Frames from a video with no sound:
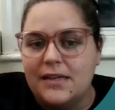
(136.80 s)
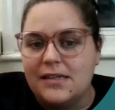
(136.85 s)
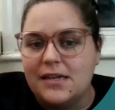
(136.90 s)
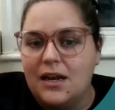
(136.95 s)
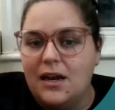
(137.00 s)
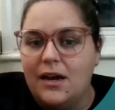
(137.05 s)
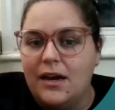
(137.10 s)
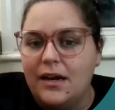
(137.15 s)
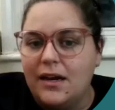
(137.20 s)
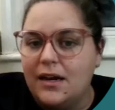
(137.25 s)
as a
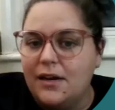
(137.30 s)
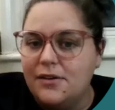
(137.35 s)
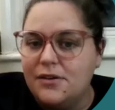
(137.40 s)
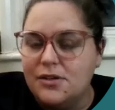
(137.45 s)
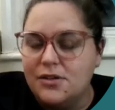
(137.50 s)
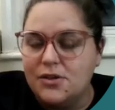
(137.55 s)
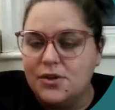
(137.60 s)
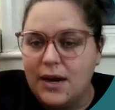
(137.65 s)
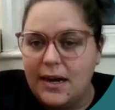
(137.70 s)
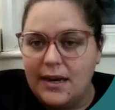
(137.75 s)
client coach
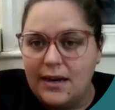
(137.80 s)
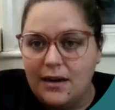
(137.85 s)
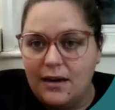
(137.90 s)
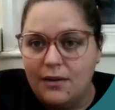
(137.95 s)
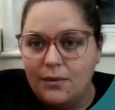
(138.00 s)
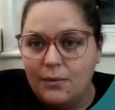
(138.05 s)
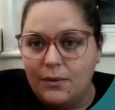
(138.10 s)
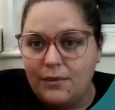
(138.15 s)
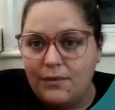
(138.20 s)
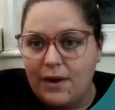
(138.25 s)
and
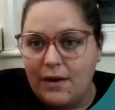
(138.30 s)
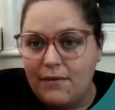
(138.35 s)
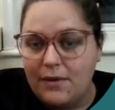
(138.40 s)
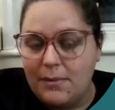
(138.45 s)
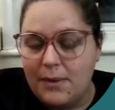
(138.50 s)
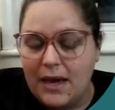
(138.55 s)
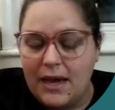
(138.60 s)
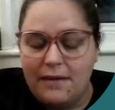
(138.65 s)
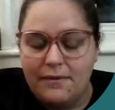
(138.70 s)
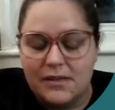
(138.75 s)
trainer with veterinary
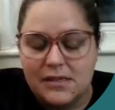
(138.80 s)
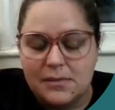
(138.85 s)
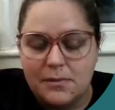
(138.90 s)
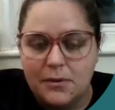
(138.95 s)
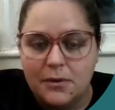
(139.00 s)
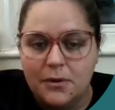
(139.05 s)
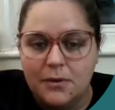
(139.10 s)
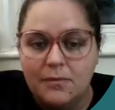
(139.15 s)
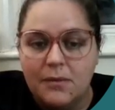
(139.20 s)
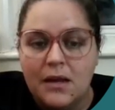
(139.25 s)
behaviour
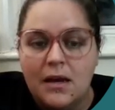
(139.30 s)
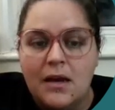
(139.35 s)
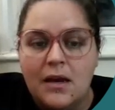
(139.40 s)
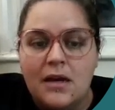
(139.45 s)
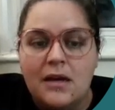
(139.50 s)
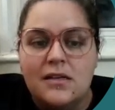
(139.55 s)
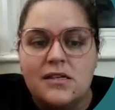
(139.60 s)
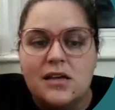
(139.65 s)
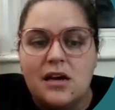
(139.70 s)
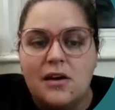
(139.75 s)
support.
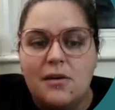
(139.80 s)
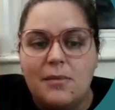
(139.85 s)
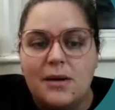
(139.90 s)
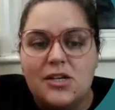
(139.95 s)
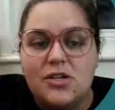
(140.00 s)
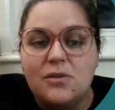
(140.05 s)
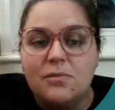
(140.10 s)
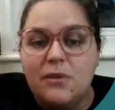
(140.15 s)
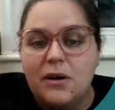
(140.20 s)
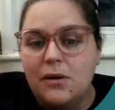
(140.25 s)
So my
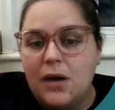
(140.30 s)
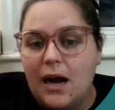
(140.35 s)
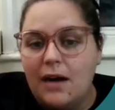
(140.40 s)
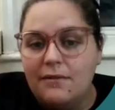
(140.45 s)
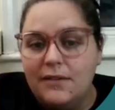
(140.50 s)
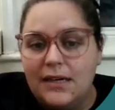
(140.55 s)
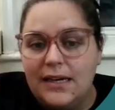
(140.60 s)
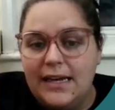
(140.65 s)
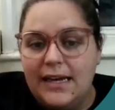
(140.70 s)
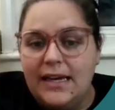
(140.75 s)
job role
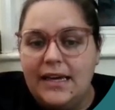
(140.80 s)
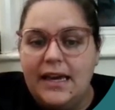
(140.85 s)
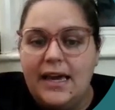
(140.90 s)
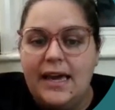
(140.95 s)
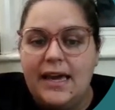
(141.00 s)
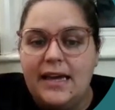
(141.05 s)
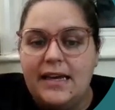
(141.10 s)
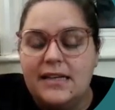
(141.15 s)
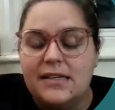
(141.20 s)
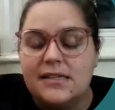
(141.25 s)
currently
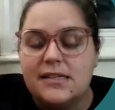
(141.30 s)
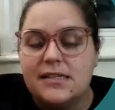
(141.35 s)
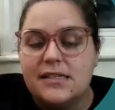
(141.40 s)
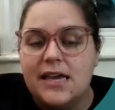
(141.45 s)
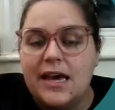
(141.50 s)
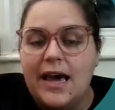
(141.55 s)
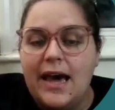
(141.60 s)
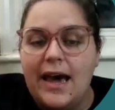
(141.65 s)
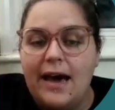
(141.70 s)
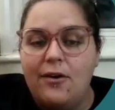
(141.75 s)
is
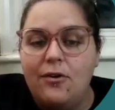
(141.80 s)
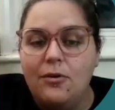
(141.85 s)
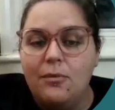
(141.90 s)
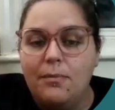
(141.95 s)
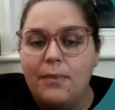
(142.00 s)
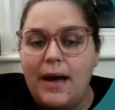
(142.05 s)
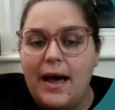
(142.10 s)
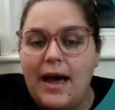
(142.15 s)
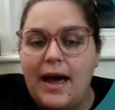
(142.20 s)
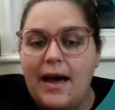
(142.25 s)
to help
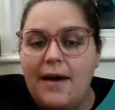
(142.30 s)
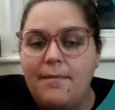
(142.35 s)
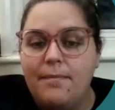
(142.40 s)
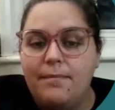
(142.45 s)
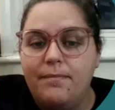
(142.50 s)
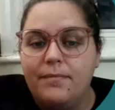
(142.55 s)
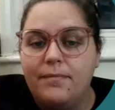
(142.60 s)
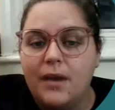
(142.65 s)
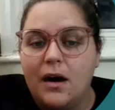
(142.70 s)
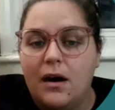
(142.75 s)

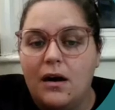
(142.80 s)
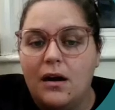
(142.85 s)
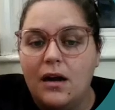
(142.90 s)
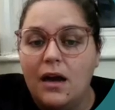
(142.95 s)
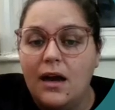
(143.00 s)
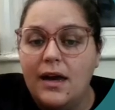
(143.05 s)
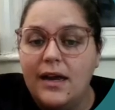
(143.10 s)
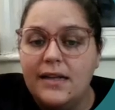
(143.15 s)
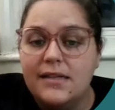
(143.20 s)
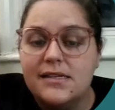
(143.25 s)
our
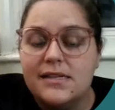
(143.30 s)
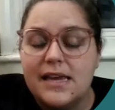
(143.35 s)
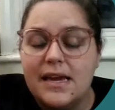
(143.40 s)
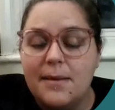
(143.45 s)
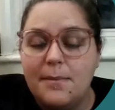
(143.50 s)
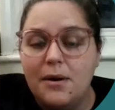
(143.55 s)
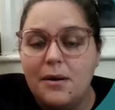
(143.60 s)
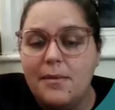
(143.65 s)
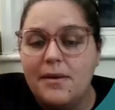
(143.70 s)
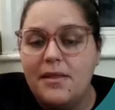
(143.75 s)
clients
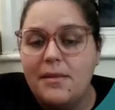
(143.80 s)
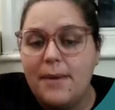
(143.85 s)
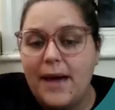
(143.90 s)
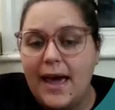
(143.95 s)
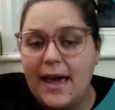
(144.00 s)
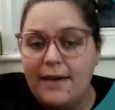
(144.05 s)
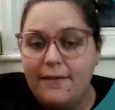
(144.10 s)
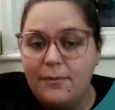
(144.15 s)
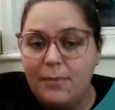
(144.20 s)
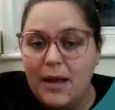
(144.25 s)
implement the
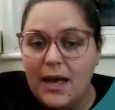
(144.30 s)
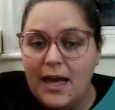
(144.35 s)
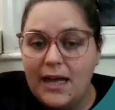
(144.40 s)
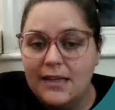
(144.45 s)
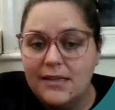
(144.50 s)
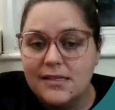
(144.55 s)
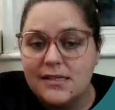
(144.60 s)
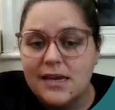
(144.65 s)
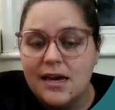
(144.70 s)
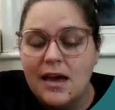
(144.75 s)
behaviour
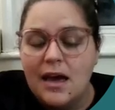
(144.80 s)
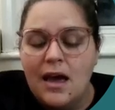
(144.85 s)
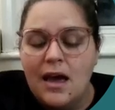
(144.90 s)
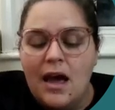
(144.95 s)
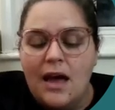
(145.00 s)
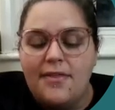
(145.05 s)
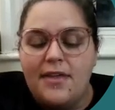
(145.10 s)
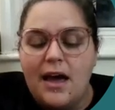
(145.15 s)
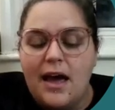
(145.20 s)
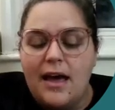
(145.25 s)
plans
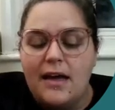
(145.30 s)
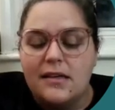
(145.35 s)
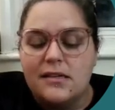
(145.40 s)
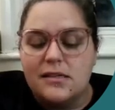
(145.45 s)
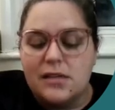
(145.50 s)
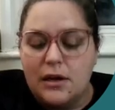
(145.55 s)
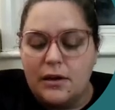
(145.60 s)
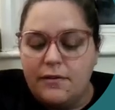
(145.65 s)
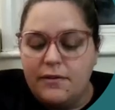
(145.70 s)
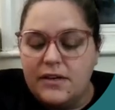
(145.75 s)
that
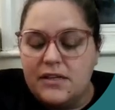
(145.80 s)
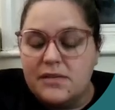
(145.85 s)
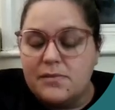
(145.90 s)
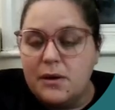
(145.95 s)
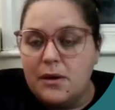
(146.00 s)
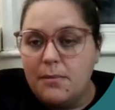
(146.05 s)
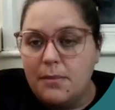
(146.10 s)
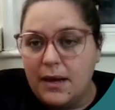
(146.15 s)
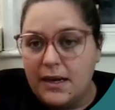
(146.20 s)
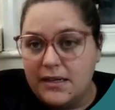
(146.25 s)
Sophie has
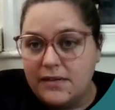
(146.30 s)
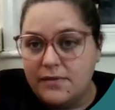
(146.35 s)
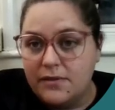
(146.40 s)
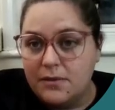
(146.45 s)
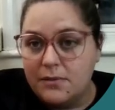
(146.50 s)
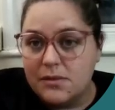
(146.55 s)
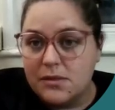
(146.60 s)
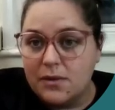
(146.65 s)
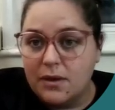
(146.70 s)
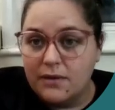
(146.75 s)
put in place for
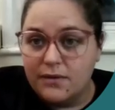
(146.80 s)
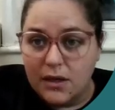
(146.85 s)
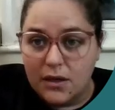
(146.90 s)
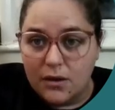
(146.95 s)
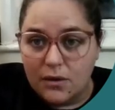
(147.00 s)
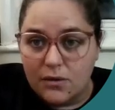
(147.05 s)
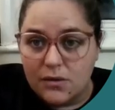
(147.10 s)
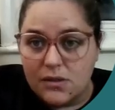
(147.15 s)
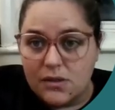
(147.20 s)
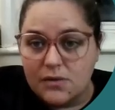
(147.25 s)
them. So after her
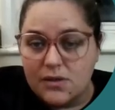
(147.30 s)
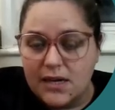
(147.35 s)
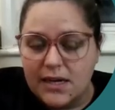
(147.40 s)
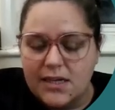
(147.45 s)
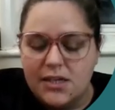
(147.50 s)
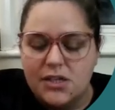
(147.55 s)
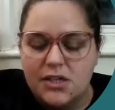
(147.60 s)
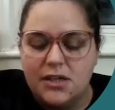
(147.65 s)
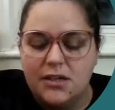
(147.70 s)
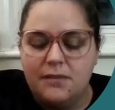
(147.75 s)

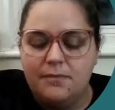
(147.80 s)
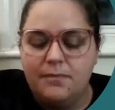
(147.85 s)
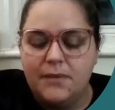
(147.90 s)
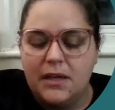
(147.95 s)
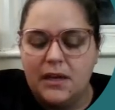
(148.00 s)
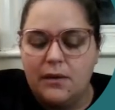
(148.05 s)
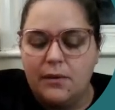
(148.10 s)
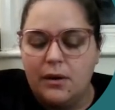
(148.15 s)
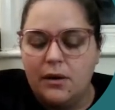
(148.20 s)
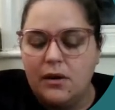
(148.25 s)
consultation,
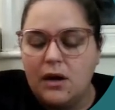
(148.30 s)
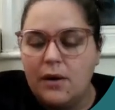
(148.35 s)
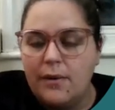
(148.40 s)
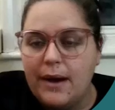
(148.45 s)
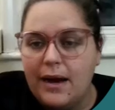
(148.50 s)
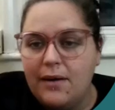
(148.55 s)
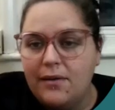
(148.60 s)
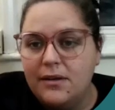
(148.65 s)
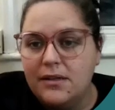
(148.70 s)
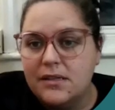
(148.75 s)
I'll go
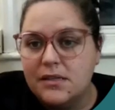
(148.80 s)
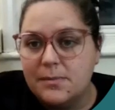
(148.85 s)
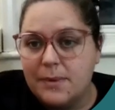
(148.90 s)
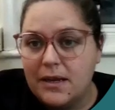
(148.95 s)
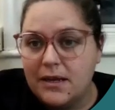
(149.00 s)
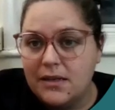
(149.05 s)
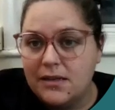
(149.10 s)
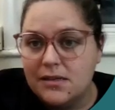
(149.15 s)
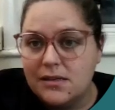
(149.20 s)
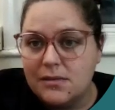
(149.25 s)
out and
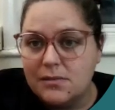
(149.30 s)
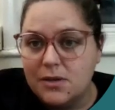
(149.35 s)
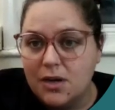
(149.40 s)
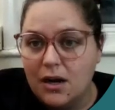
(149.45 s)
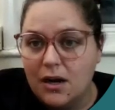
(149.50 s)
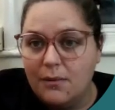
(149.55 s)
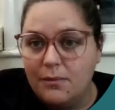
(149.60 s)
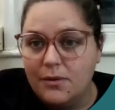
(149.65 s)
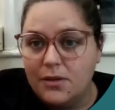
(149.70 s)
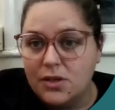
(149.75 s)
spend some
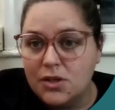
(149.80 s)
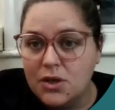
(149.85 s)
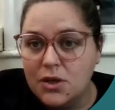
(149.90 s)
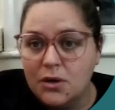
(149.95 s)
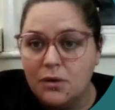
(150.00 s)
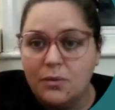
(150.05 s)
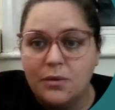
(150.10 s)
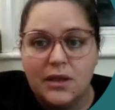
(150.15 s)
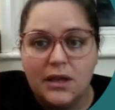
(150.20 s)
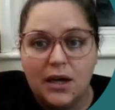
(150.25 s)
time with the
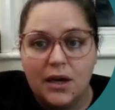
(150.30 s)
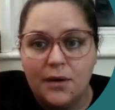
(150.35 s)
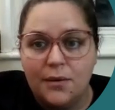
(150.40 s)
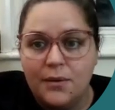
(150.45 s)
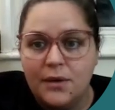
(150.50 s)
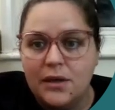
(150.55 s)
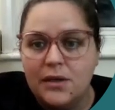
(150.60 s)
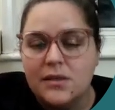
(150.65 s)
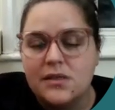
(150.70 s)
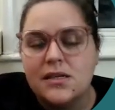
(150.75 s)
dog, with the
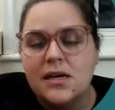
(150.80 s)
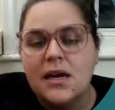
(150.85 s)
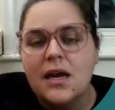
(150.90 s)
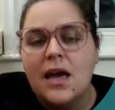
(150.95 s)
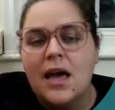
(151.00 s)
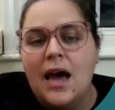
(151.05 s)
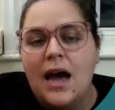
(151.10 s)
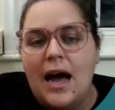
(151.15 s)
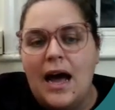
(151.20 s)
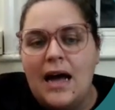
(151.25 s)
owners,
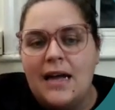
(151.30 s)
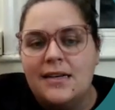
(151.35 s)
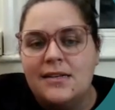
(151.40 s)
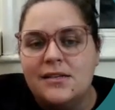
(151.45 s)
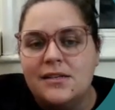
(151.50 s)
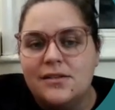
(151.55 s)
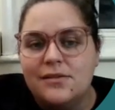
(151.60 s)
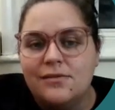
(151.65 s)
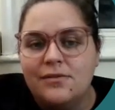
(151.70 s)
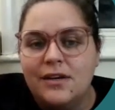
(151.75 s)

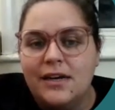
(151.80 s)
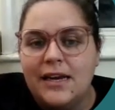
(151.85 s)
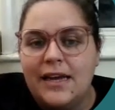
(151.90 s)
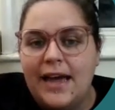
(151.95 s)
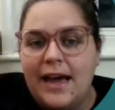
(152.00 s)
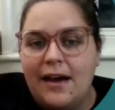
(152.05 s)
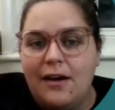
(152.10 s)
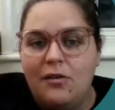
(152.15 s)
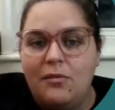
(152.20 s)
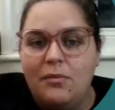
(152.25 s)
and really
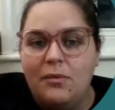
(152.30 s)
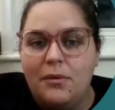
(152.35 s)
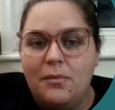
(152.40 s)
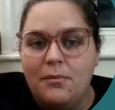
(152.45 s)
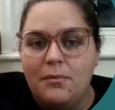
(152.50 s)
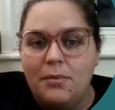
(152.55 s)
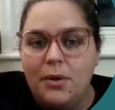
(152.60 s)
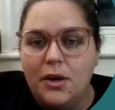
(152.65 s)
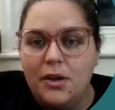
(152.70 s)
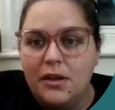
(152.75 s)
help
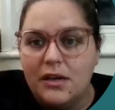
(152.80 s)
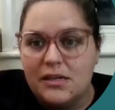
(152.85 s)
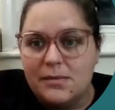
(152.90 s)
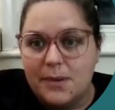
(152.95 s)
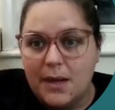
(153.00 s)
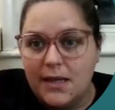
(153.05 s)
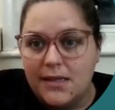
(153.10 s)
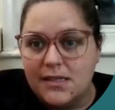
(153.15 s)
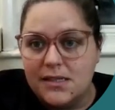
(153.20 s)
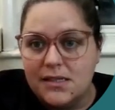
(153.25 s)
them put those
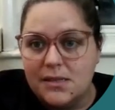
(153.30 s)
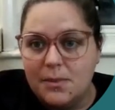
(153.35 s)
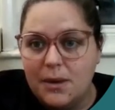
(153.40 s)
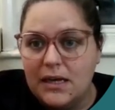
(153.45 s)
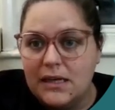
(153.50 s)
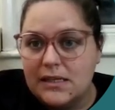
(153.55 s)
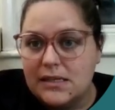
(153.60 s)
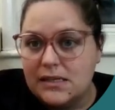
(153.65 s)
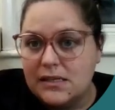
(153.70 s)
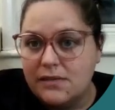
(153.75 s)
plans into
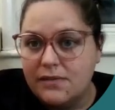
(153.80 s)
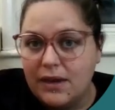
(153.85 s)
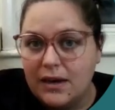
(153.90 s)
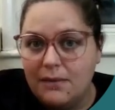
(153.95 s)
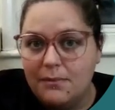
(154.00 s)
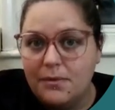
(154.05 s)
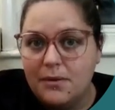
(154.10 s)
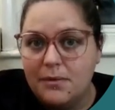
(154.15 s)
place and develop